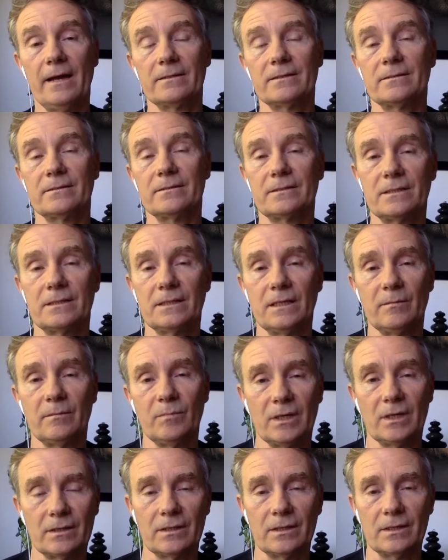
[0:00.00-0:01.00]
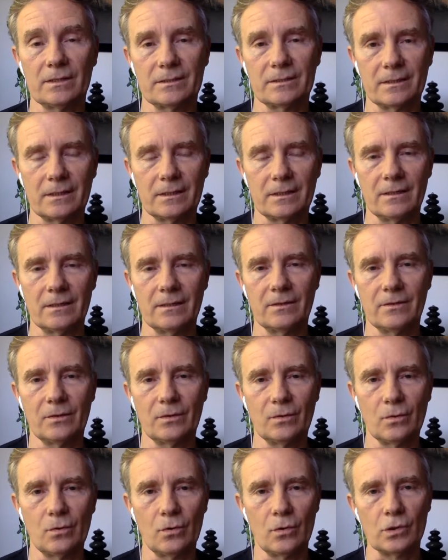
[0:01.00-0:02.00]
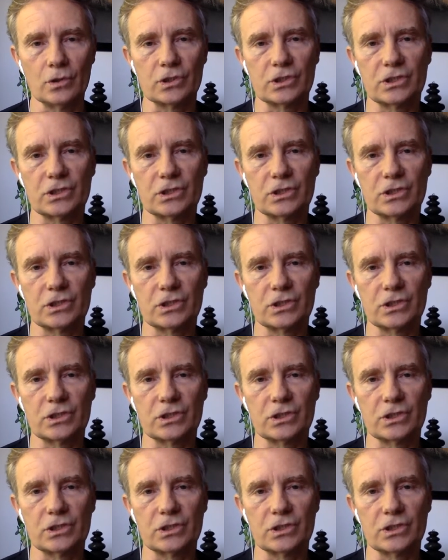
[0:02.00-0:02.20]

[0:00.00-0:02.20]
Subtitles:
It's seeming that the whole